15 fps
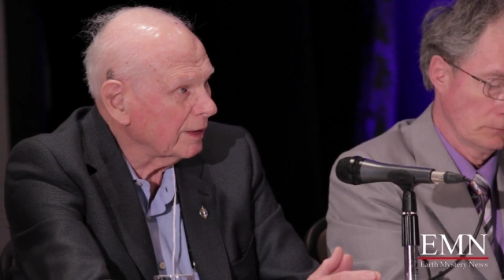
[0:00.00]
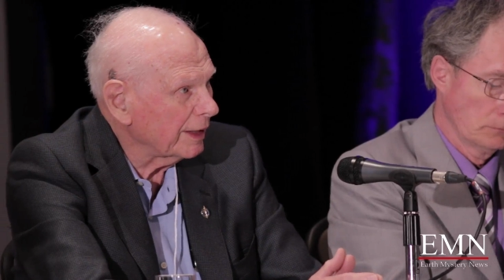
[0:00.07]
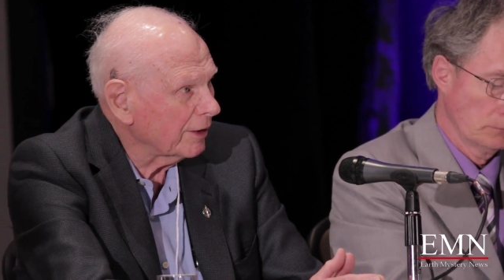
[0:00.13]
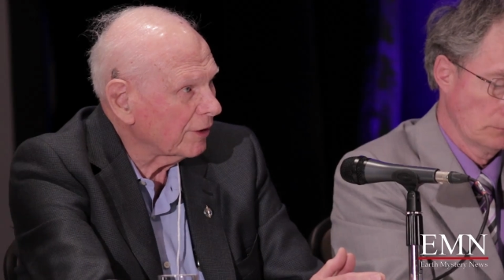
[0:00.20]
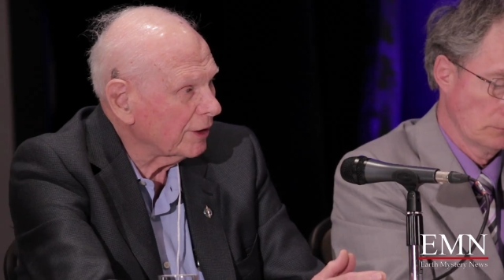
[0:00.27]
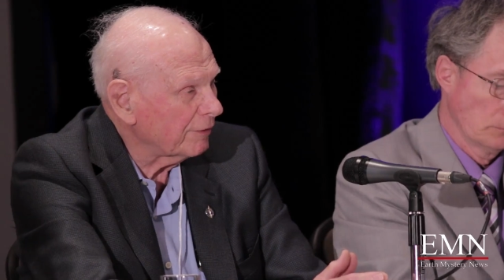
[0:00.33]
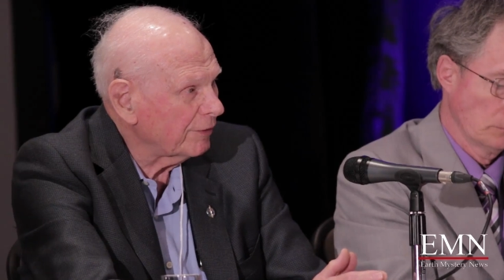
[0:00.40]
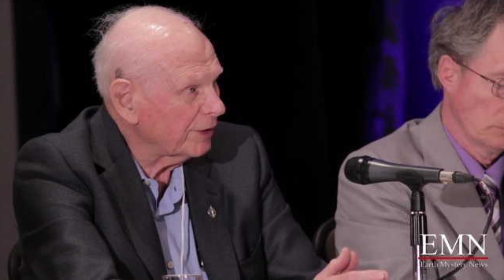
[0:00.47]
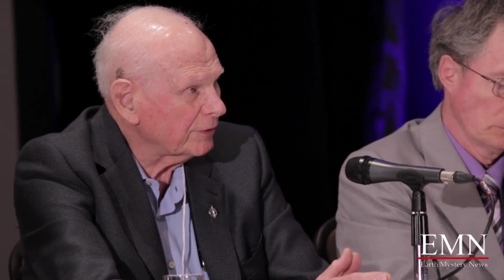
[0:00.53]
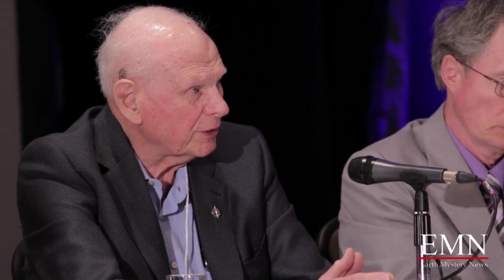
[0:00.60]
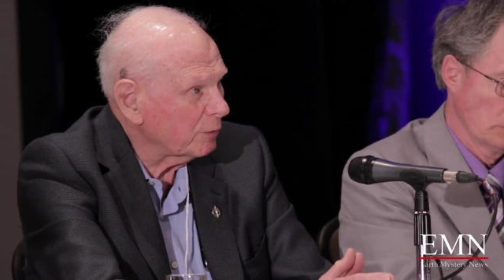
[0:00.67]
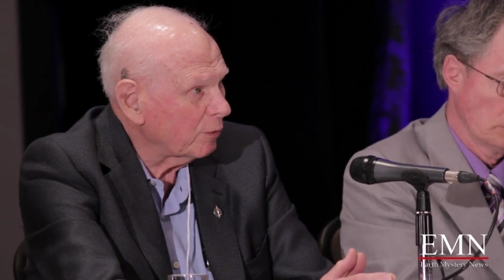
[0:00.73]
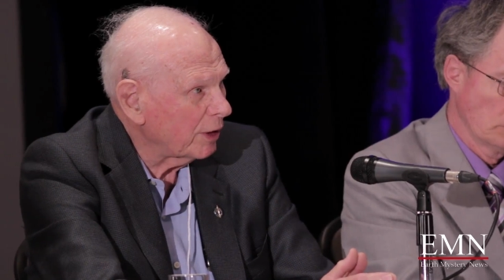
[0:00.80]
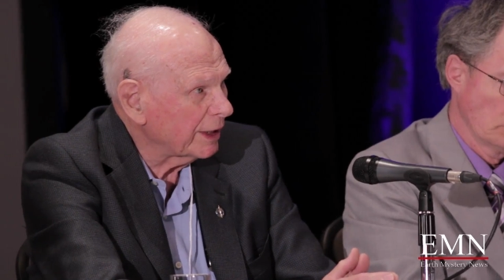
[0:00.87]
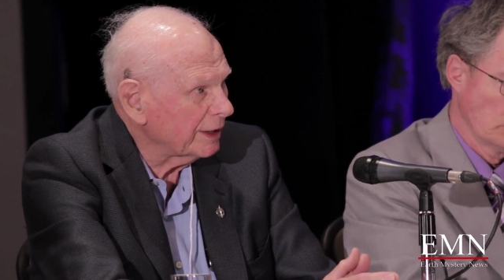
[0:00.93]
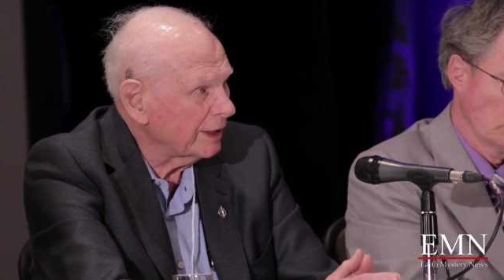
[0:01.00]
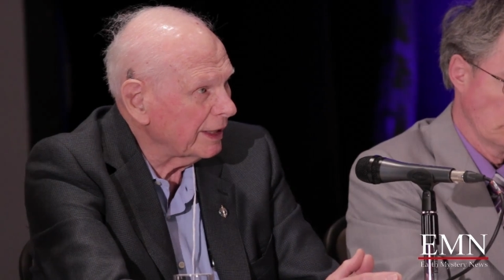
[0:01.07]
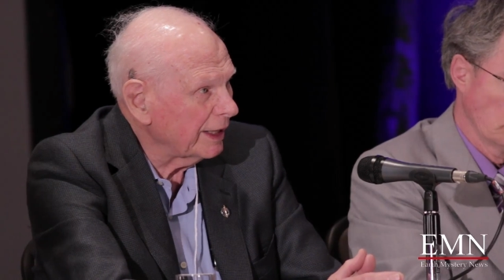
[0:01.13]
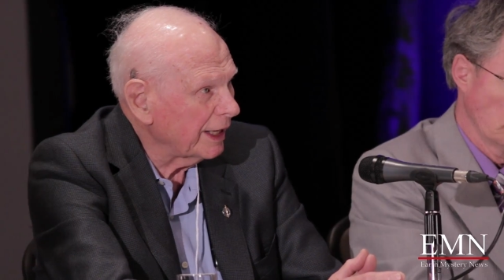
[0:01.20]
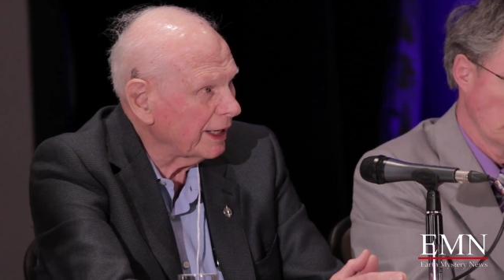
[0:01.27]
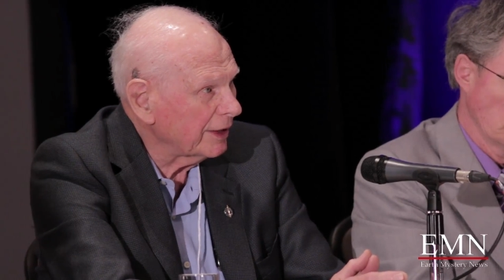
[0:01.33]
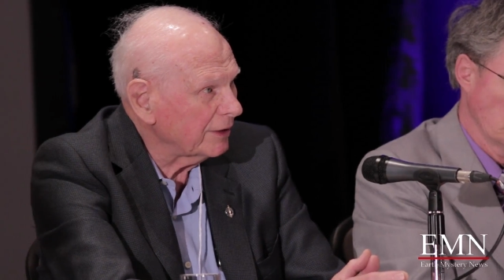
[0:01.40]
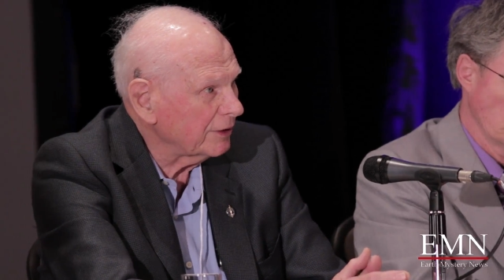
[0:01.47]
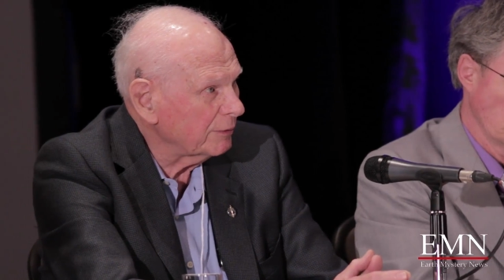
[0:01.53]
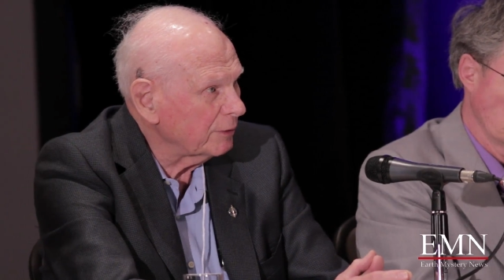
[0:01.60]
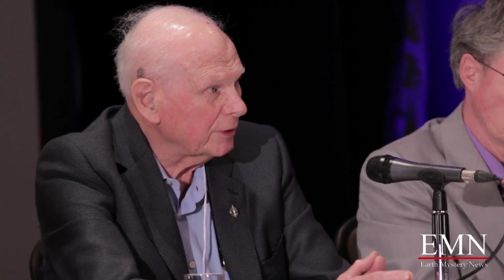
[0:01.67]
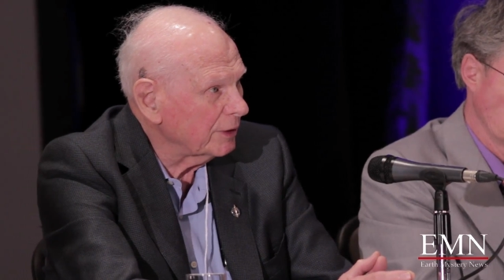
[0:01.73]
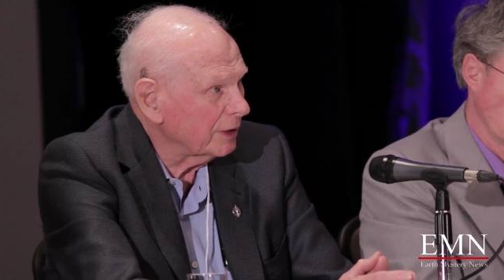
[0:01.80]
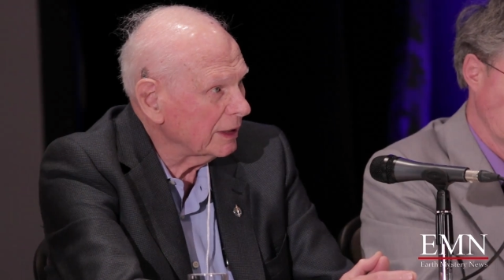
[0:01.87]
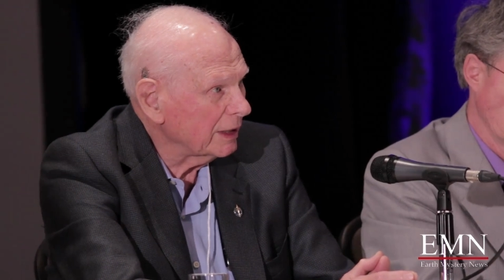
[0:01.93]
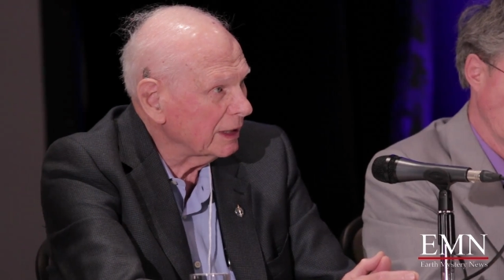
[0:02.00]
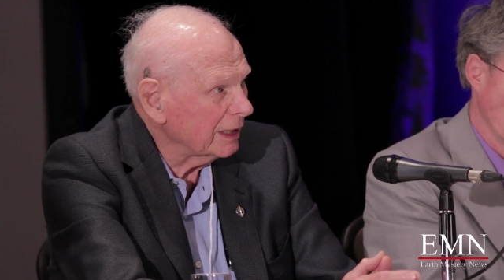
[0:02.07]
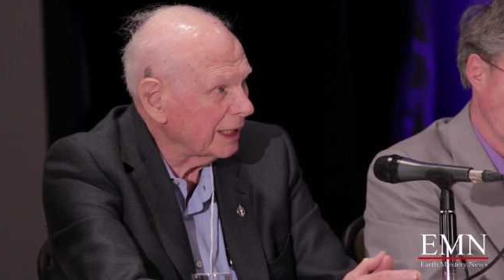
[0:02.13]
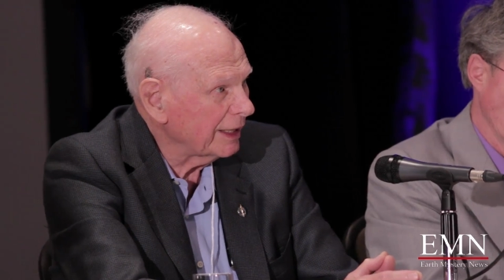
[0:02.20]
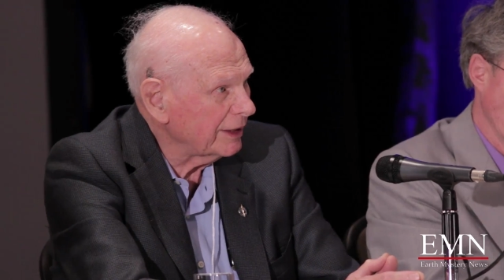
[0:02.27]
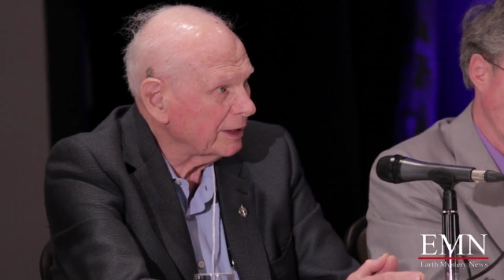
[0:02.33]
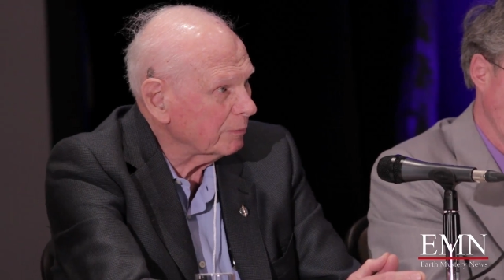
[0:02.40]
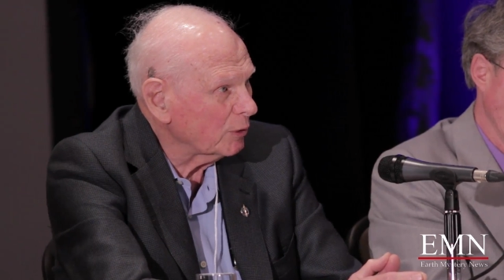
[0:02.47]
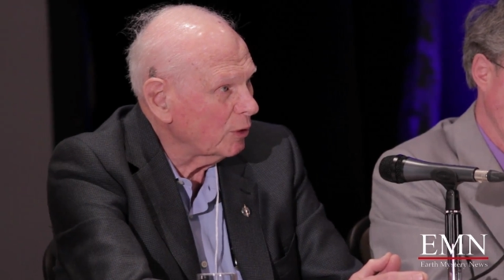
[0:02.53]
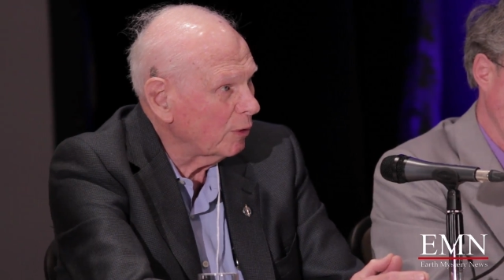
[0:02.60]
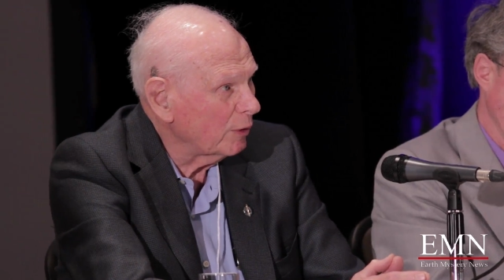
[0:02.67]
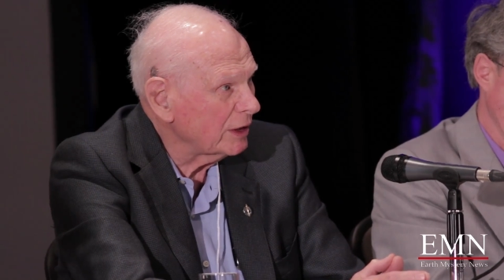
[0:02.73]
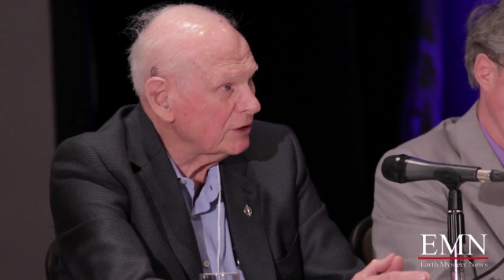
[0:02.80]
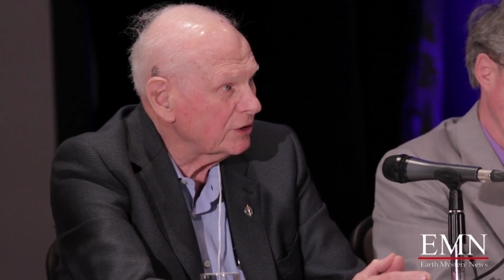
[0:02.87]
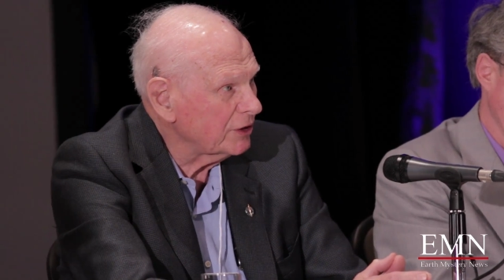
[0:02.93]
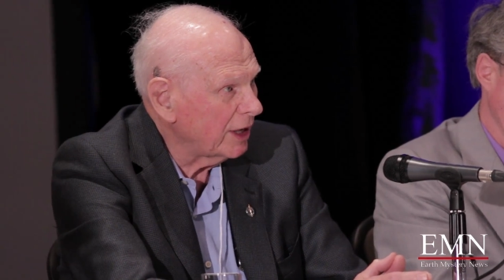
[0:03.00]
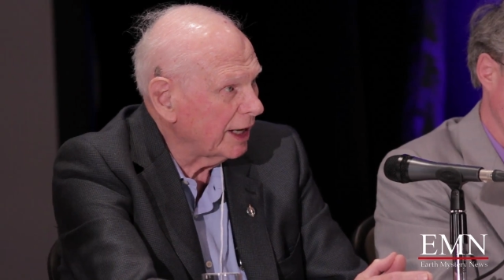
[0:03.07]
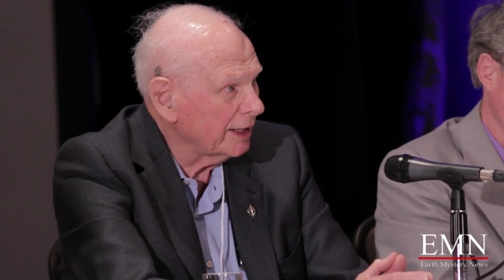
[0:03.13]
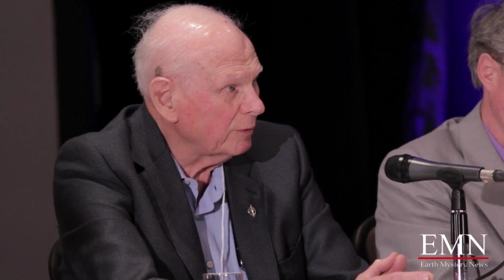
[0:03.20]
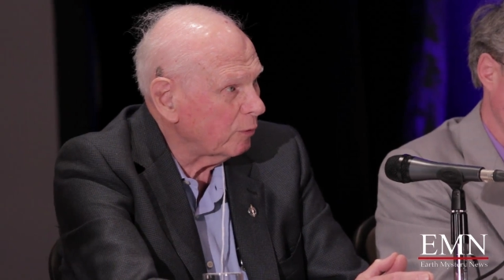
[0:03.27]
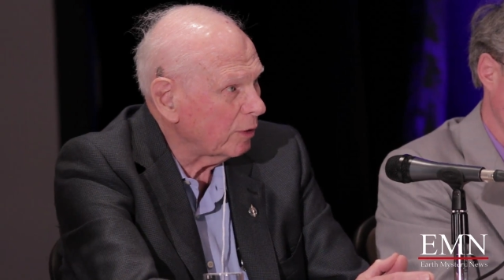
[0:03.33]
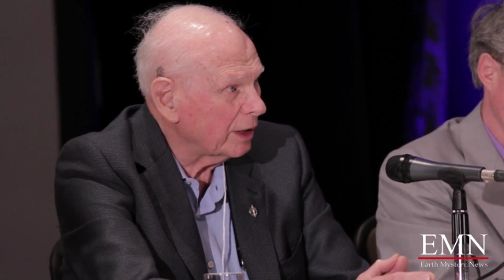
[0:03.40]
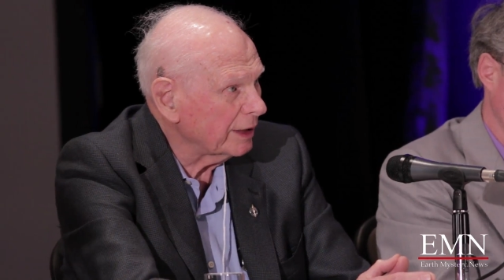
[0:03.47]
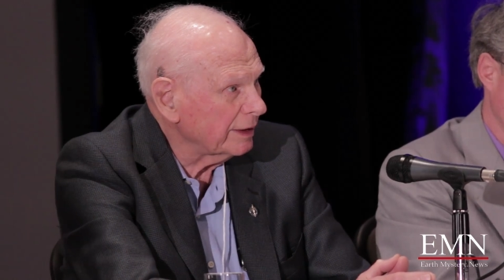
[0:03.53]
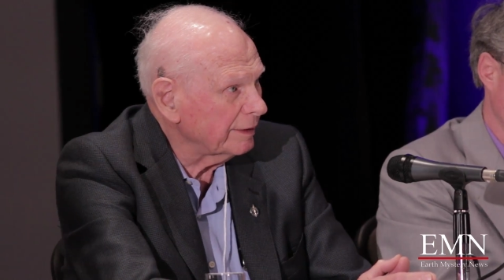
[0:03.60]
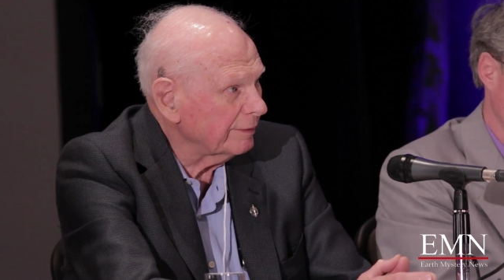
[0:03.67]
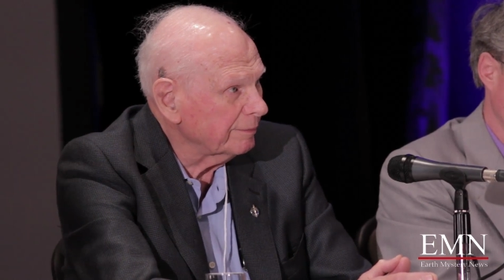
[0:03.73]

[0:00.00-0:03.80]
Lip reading: Area 51 and let him go inside one